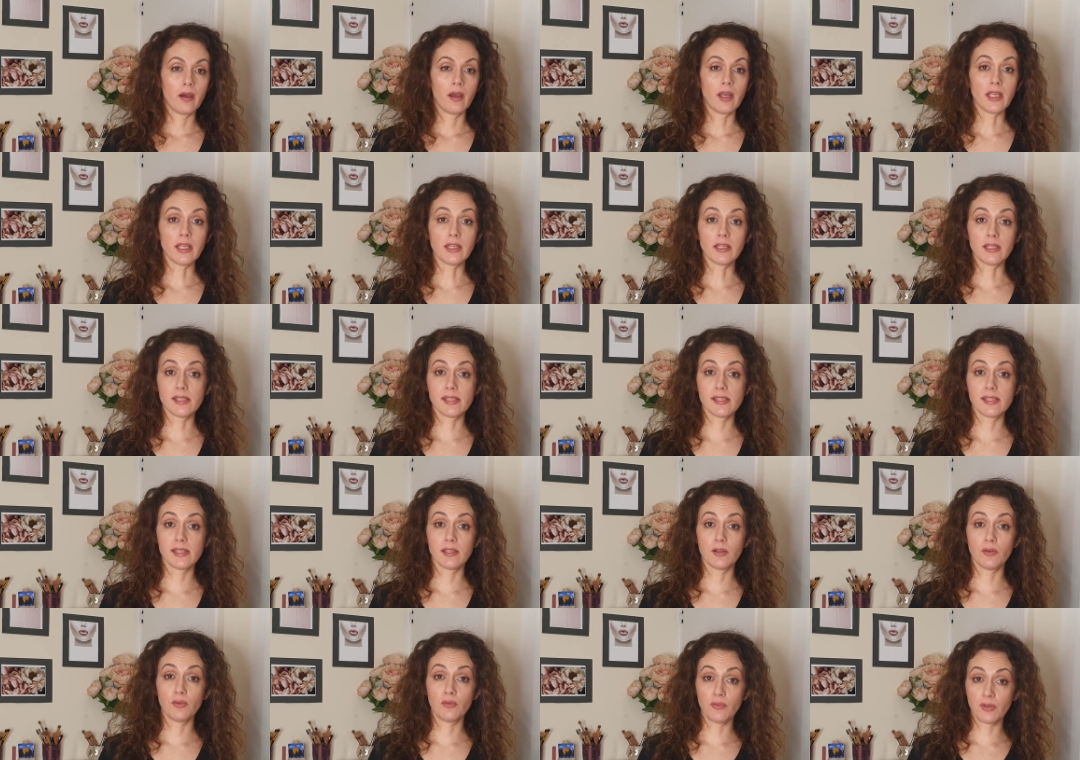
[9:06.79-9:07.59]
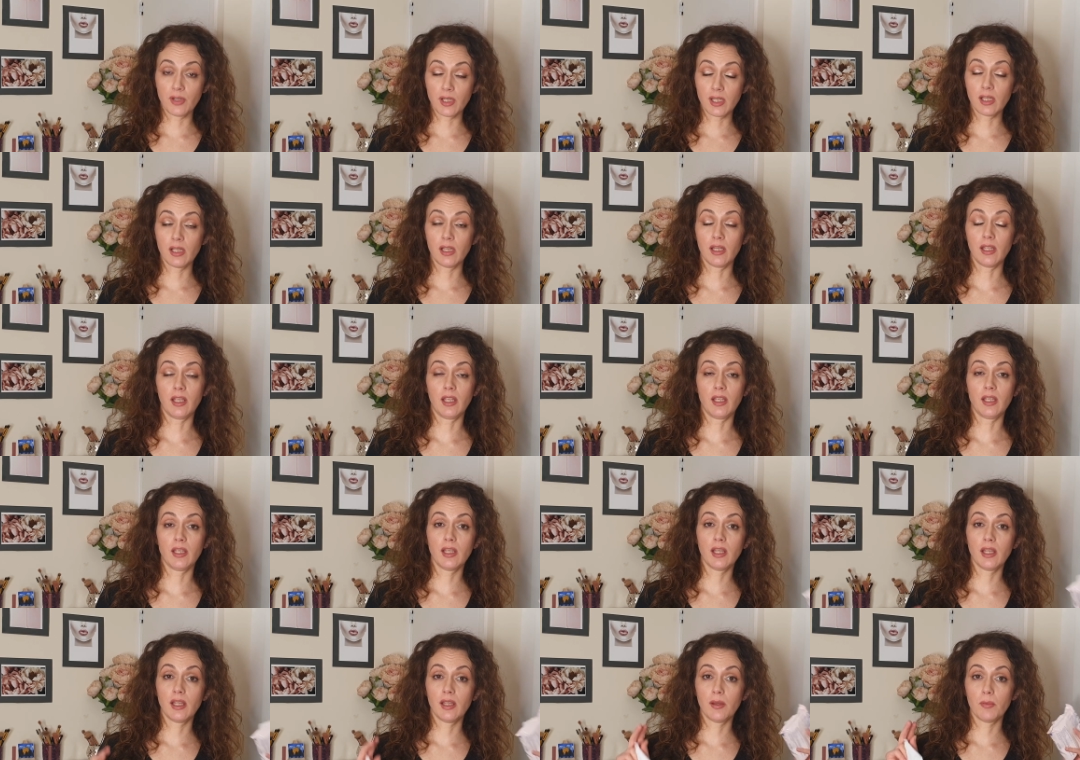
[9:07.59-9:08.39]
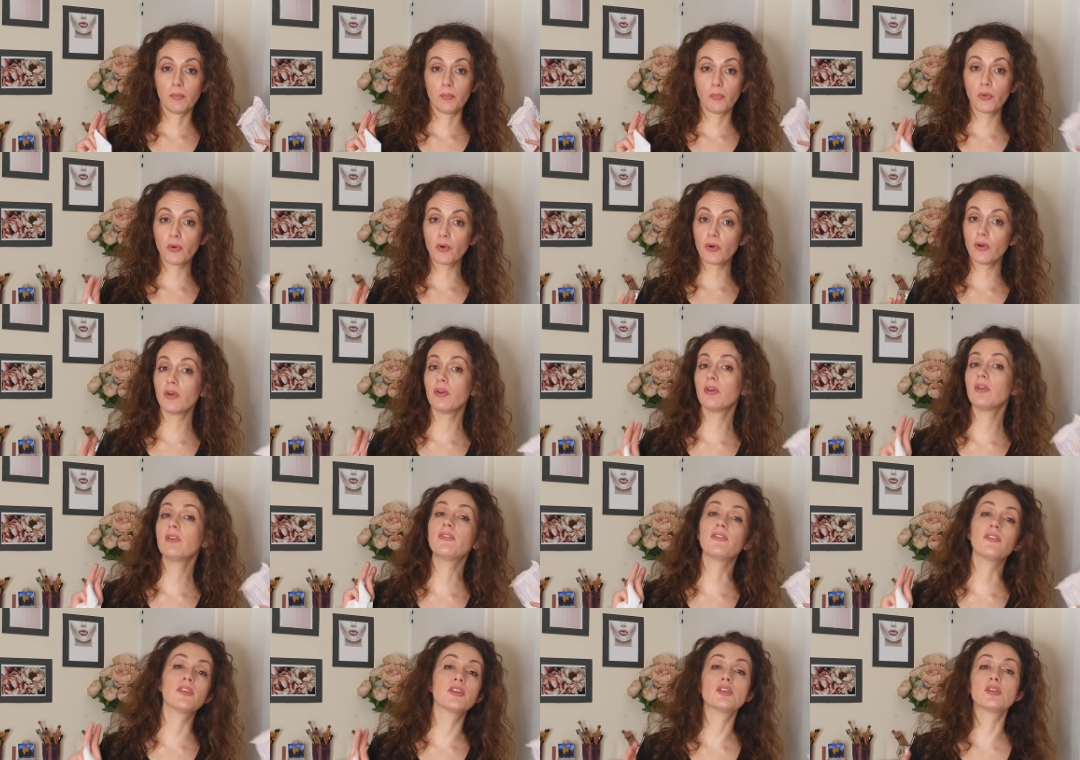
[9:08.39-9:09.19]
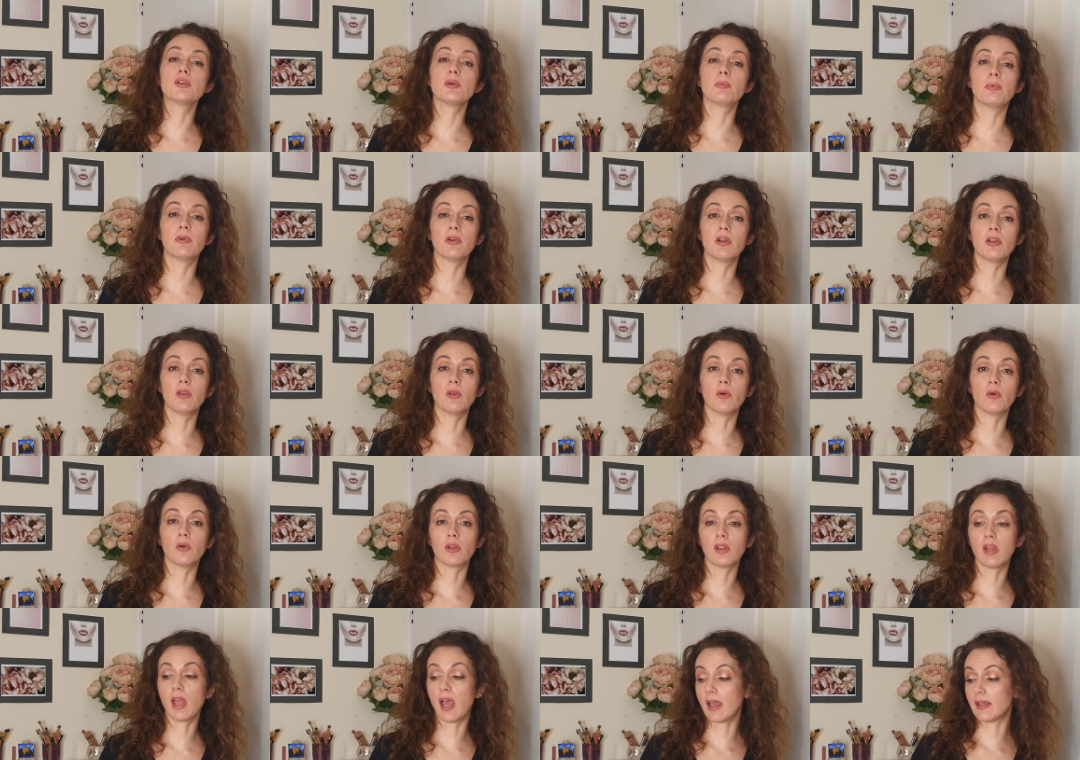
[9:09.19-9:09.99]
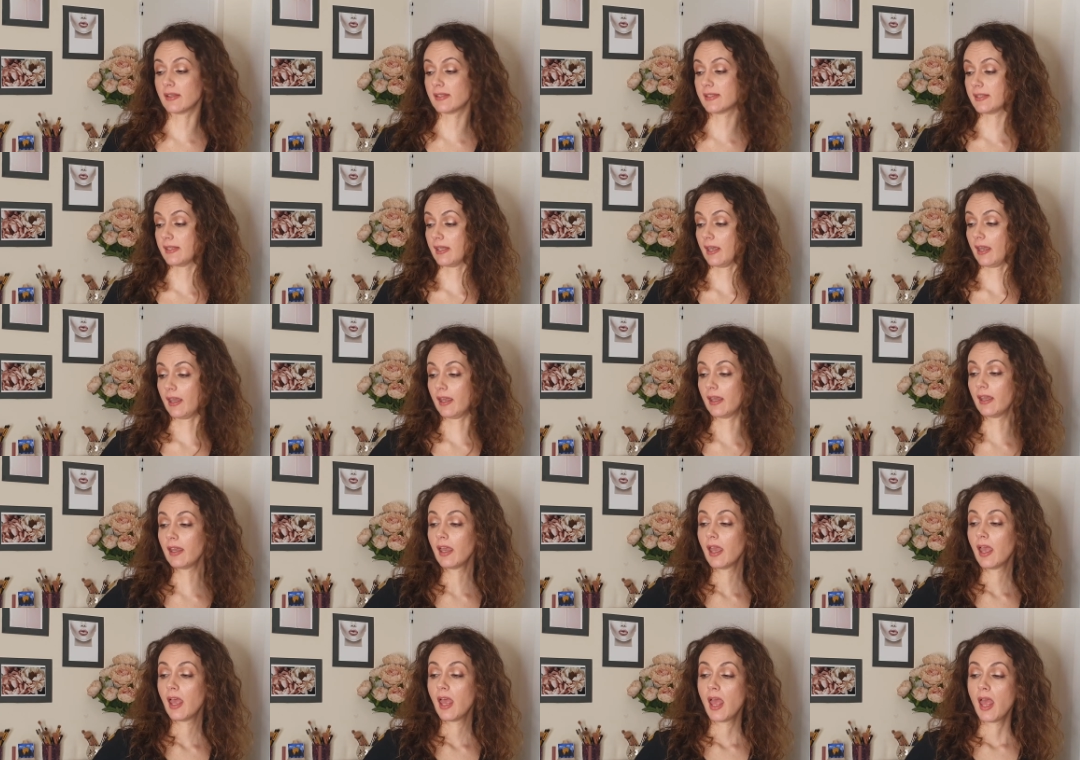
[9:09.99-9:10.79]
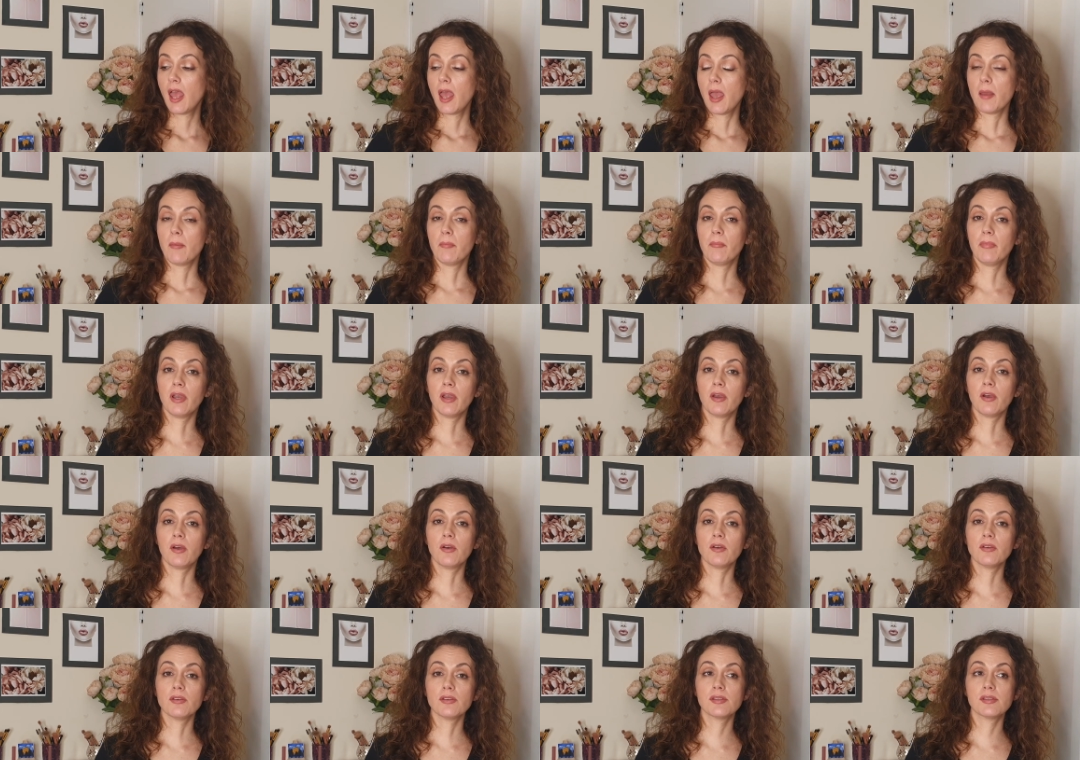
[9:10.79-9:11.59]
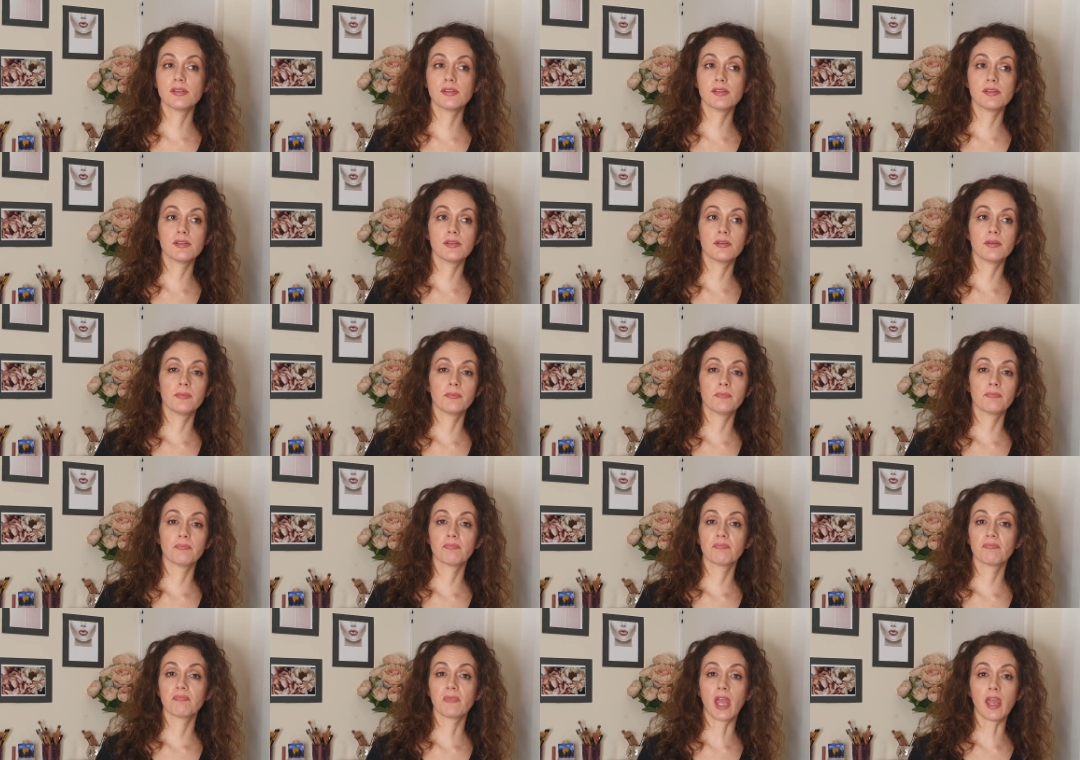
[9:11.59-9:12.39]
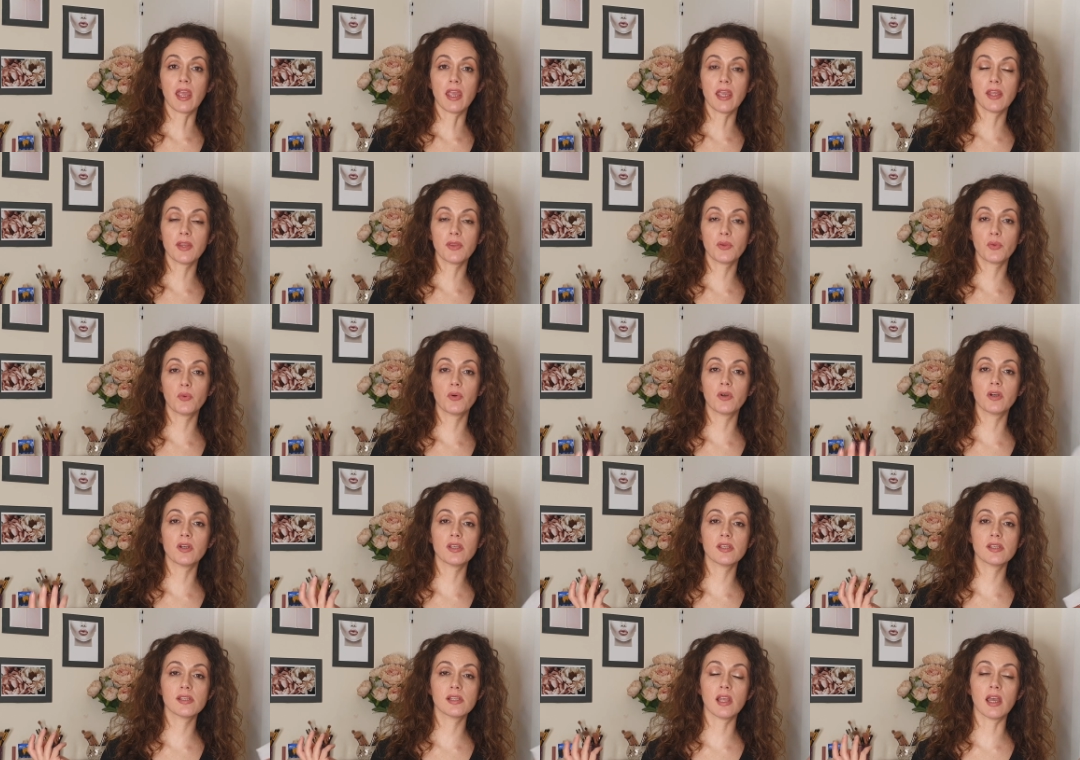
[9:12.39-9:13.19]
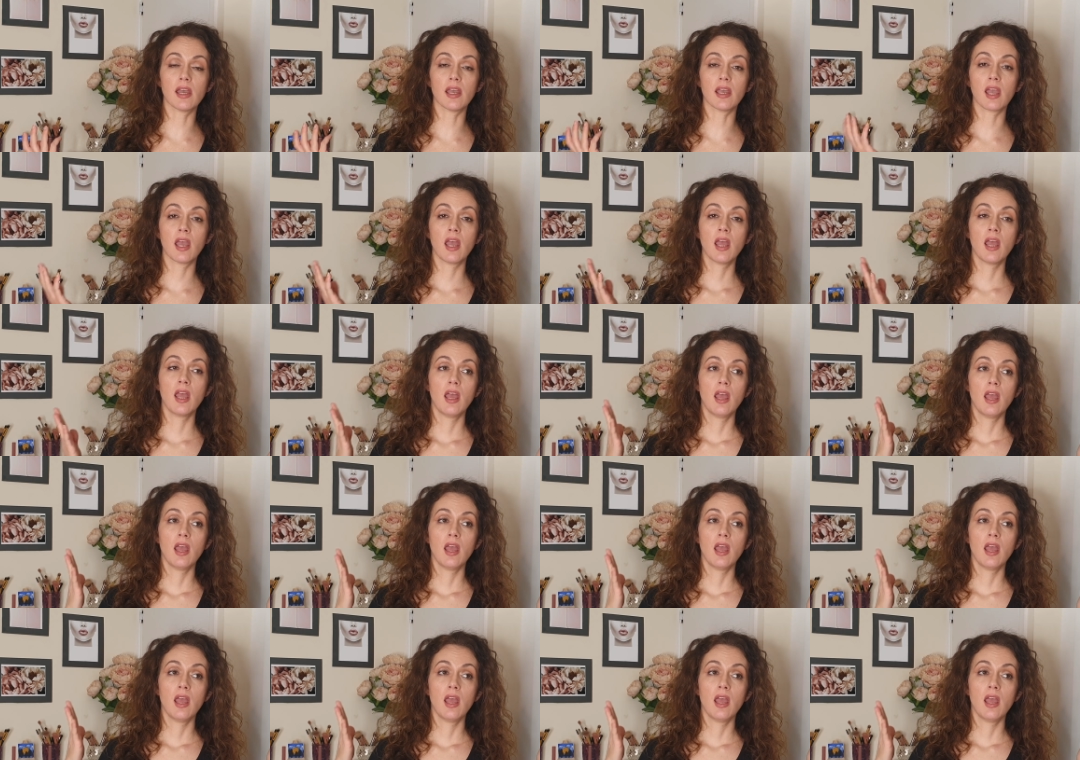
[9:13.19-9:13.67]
it is really proved super long lasting, because it was like